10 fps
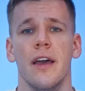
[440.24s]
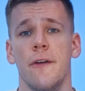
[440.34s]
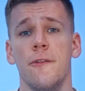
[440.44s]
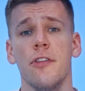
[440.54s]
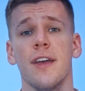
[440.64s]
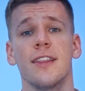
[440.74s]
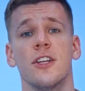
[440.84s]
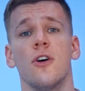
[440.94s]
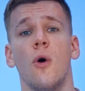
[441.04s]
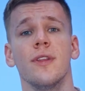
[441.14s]
If you think
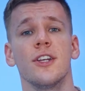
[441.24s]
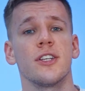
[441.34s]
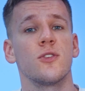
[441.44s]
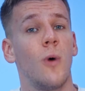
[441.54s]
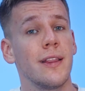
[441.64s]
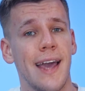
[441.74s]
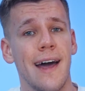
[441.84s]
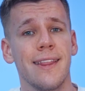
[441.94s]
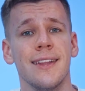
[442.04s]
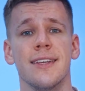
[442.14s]
that owning just one
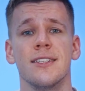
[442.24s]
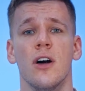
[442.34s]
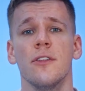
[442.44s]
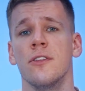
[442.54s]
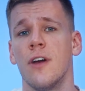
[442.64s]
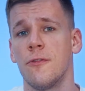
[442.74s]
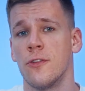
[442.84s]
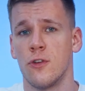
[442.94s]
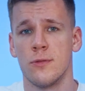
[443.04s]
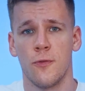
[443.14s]
cat lead is not enough
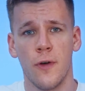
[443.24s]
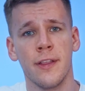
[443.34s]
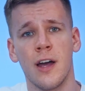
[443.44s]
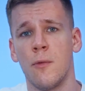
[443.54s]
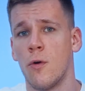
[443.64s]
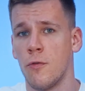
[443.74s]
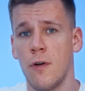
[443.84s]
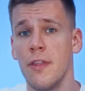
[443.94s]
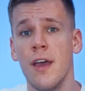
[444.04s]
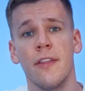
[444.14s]
in terms of income or
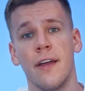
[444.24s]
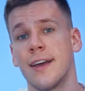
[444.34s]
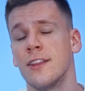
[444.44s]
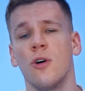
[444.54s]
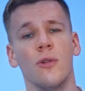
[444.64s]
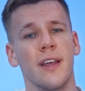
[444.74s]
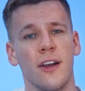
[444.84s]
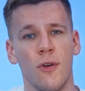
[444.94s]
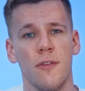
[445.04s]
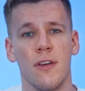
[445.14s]
fun, then I can totally
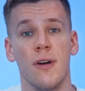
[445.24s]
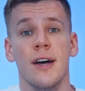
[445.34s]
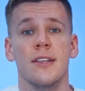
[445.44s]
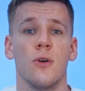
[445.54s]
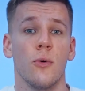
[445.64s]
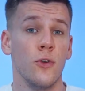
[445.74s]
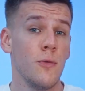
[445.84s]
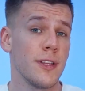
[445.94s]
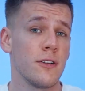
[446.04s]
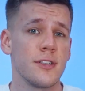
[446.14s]
agree with you. So you
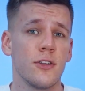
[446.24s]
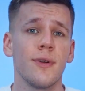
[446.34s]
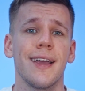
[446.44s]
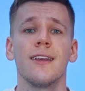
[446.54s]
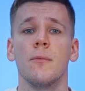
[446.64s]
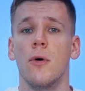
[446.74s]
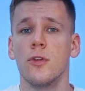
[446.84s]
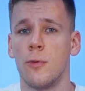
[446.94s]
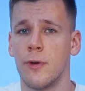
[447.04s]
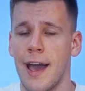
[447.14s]
might consider getting
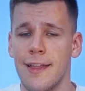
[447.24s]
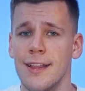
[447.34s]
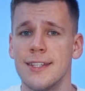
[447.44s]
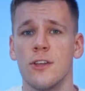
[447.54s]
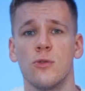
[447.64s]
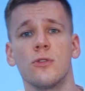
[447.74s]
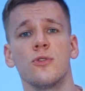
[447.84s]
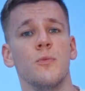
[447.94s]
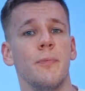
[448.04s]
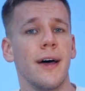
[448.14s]
multiple cat leads in order
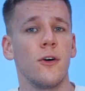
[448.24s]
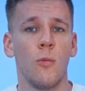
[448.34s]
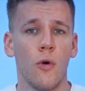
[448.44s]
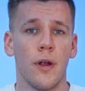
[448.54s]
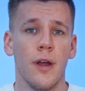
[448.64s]
to battle more.